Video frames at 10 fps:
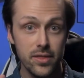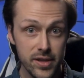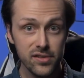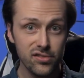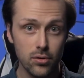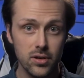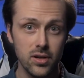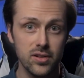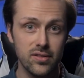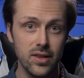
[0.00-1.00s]
these
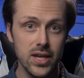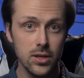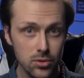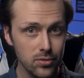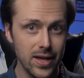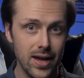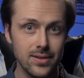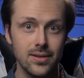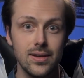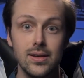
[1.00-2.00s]
shortcuts let you do
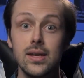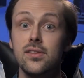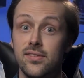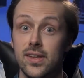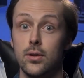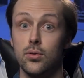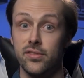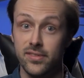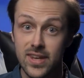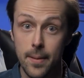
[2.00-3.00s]
that in a single
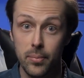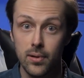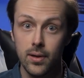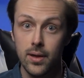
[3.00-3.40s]
step.